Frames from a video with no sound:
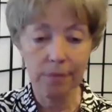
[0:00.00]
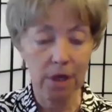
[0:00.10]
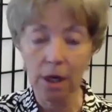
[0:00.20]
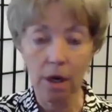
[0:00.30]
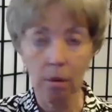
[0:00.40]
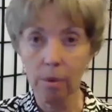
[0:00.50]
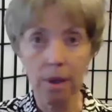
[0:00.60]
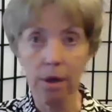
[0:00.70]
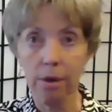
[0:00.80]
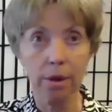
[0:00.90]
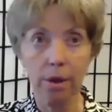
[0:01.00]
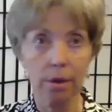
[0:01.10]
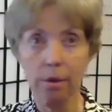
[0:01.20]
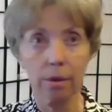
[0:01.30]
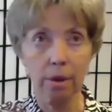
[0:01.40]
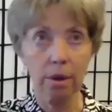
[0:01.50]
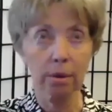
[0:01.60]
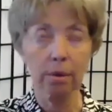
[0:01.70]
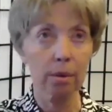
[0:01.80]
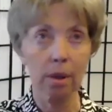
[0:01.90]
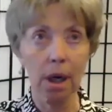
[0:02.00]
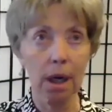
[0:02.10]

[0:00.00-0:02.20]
you know, you, you, you